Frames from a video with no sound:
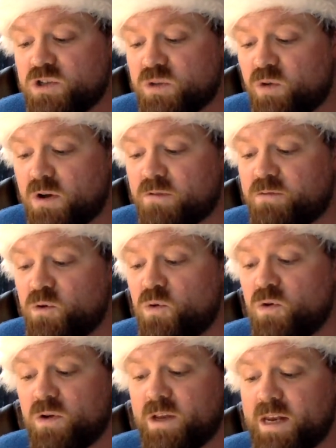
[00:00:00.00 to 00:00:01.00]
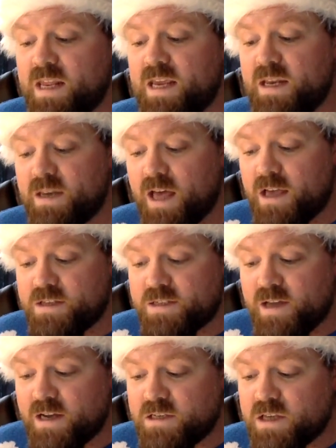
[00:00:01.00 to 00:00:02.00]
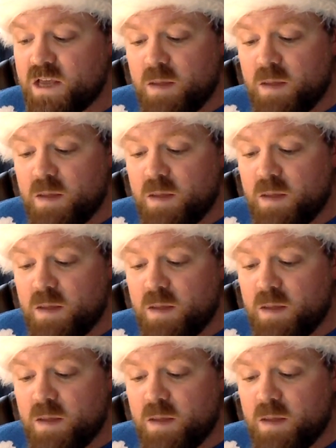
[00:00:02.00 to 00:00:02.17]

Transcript: the rock floor clean last night,